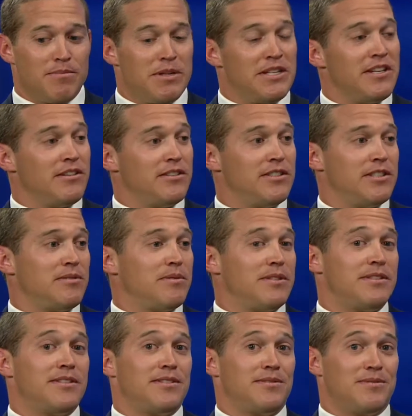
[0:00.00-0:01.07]
be diligent
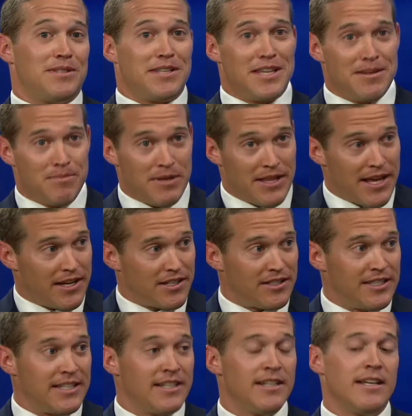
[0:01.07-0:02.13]
with keeping that
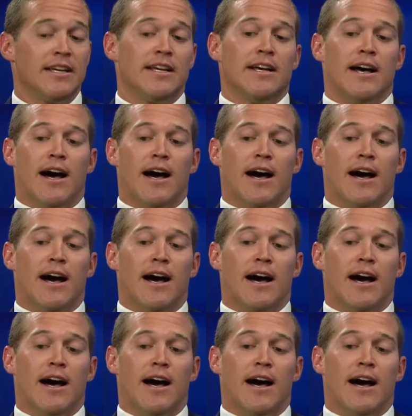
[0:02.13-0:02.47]
clean.